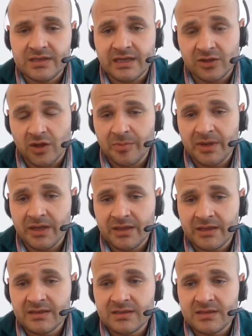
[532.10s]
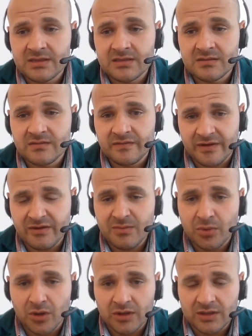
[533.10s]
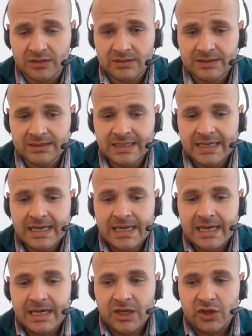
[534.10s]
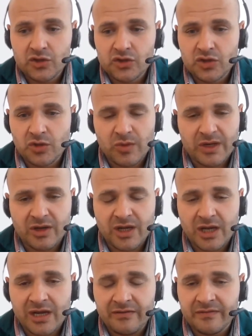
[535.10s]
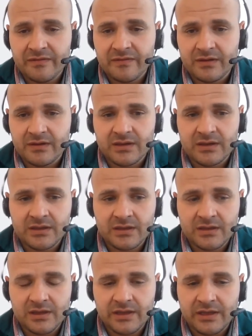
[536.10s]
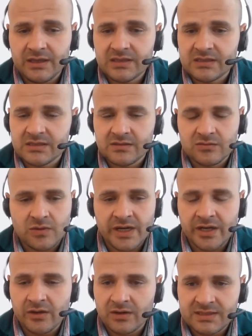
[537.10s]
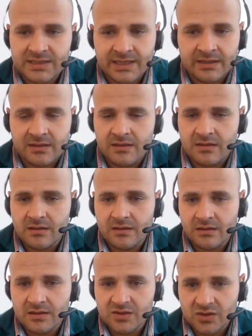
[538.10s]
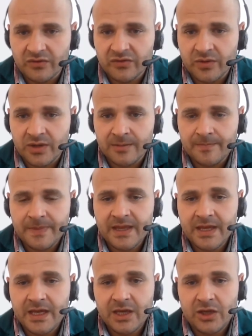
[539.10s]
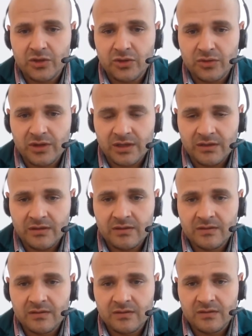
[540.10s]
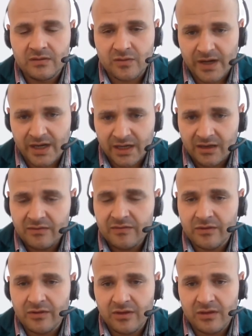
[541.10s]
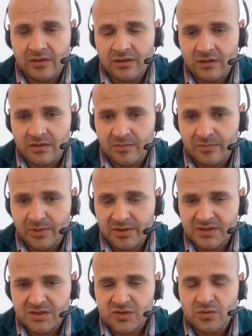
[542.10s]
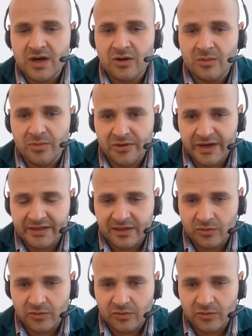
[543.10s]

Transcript: topic that is very important. Usually when you have X, Y, or Z software, you need training for the persons who are operating